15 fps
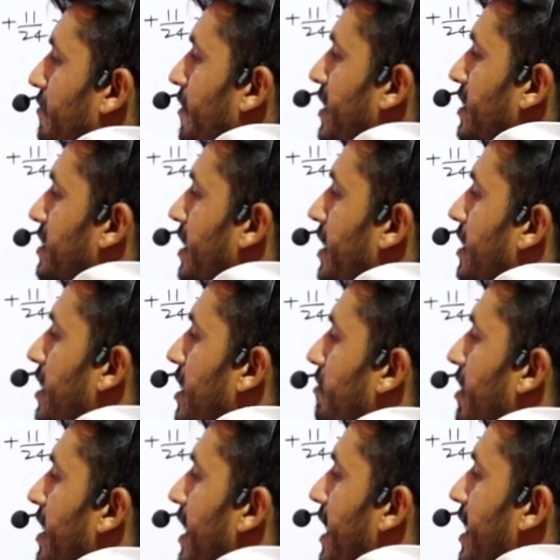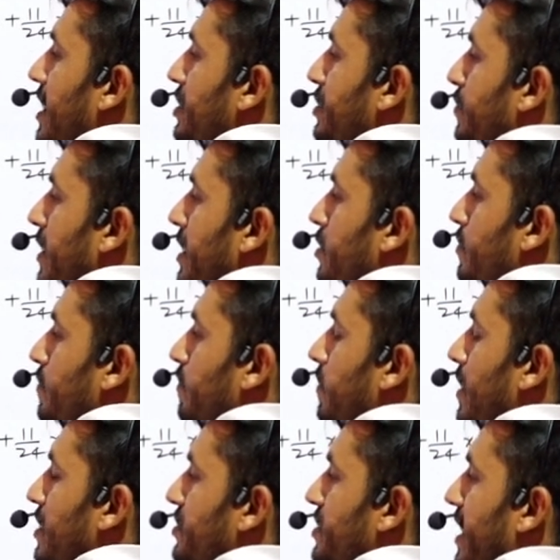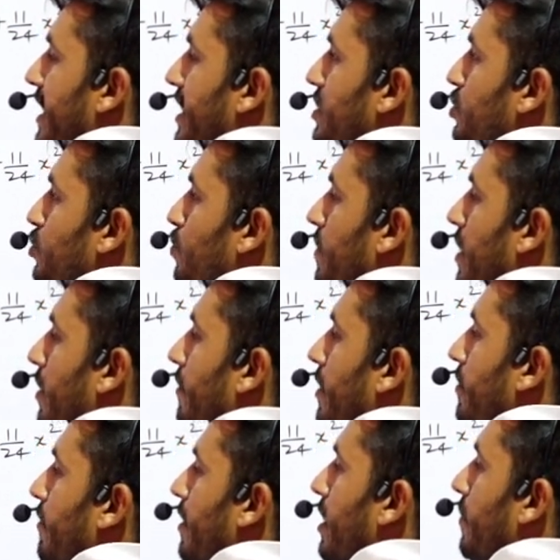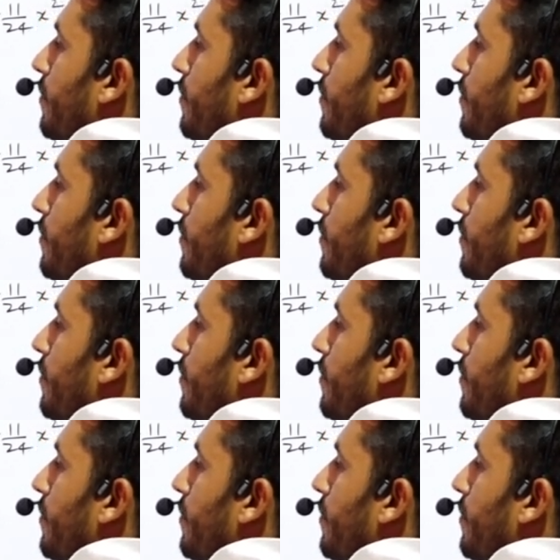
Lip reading: function given as 1 plus x to power 1